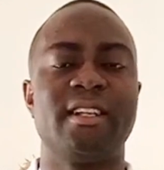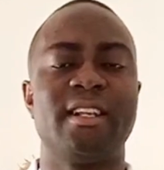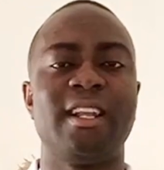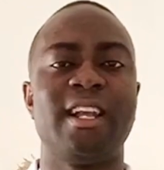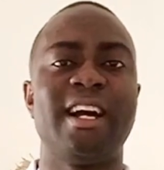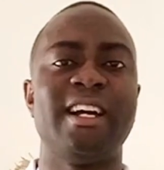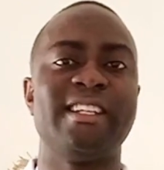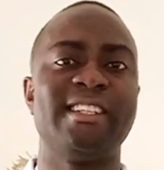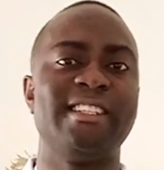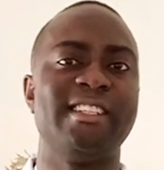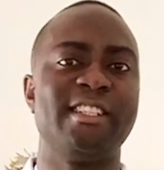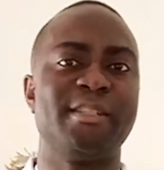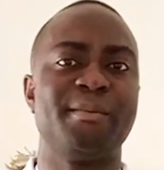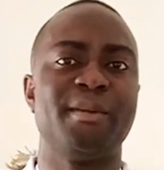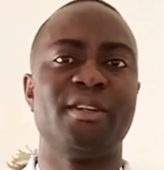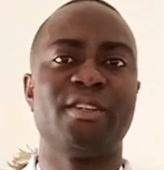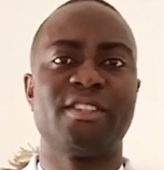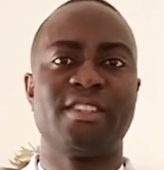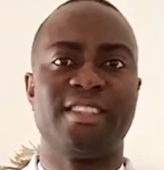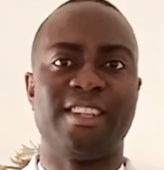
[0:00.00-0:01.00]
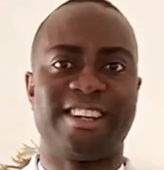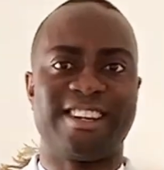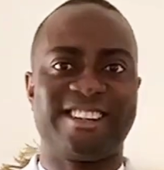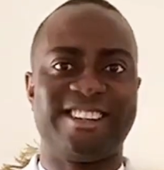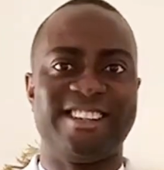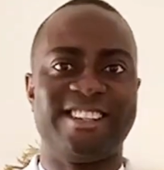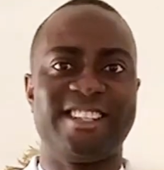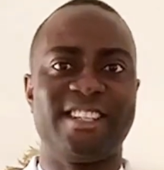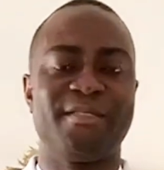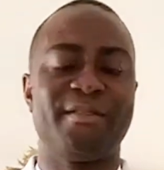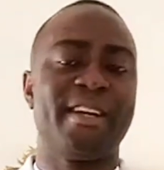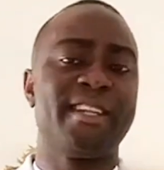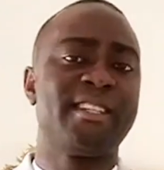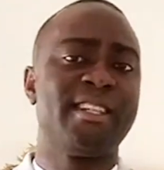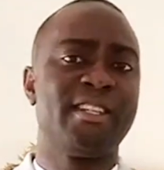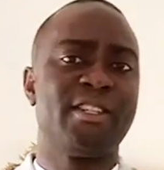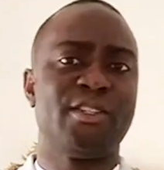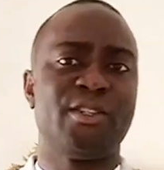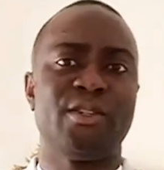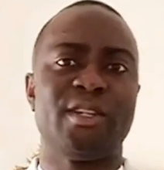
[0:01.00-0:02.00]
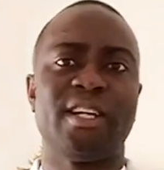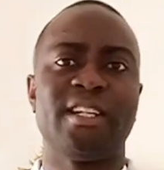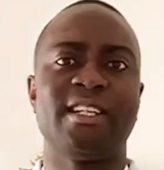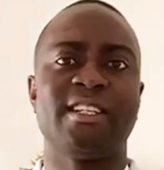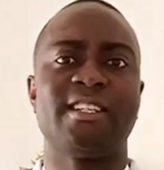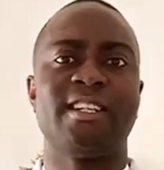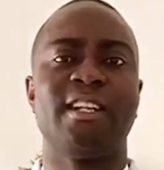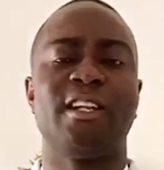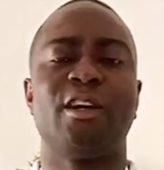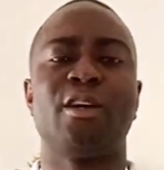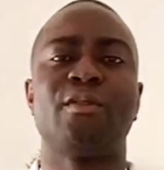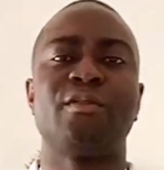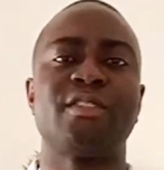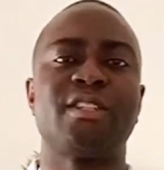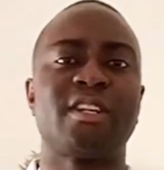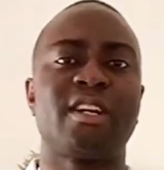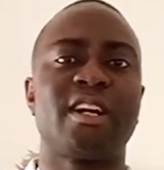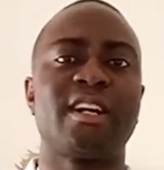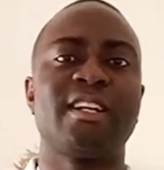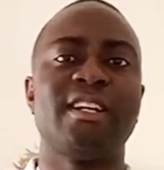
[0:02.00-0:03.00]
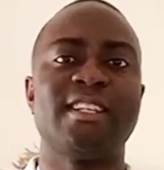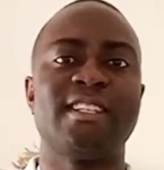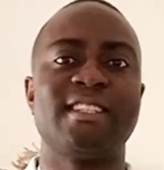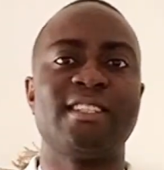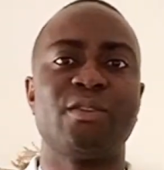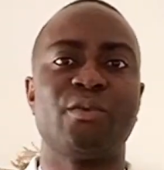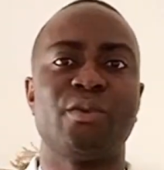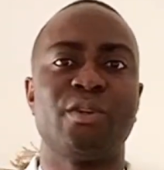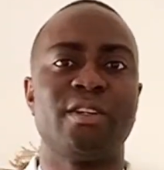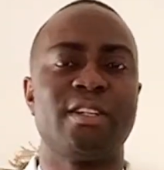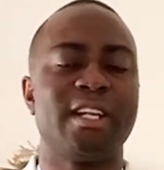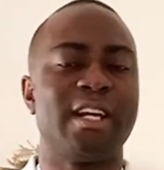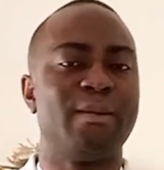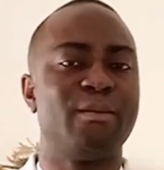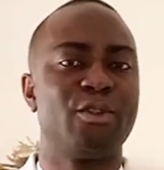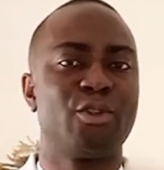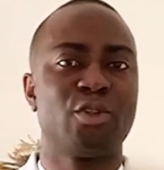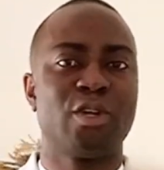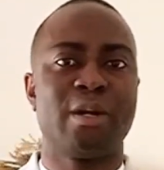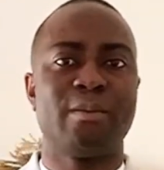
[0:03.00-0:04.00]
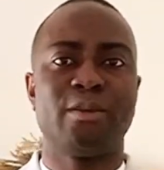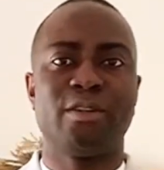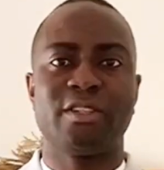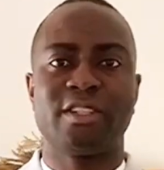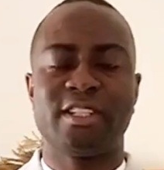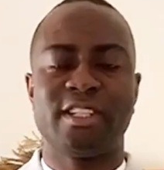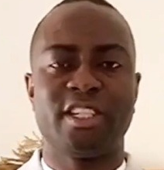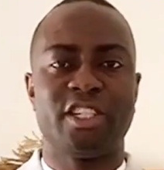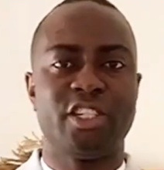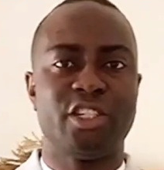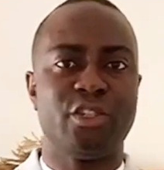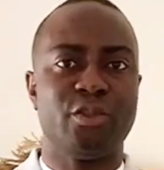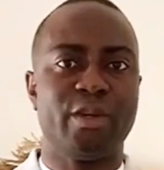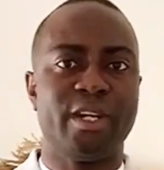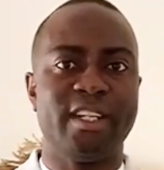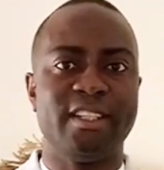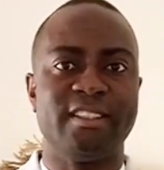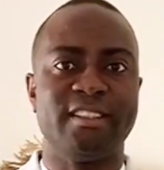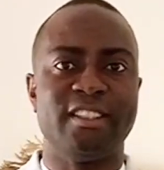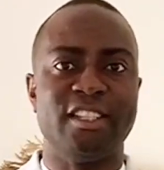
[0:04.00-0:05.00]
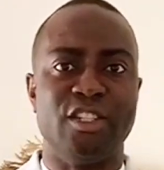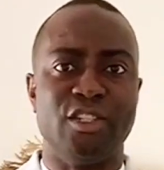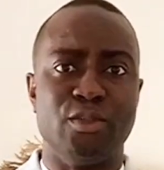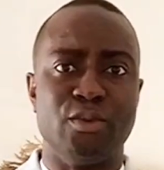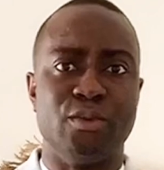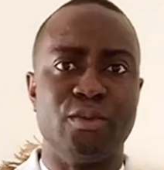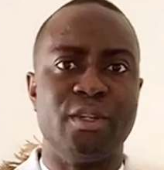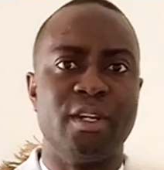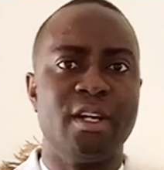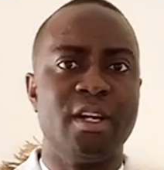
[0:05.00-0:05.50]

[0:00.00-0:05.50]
Light dispels darkness. If I say to you that there's a lot of darkness in the world, I'm sure I'm not teaching you anything new.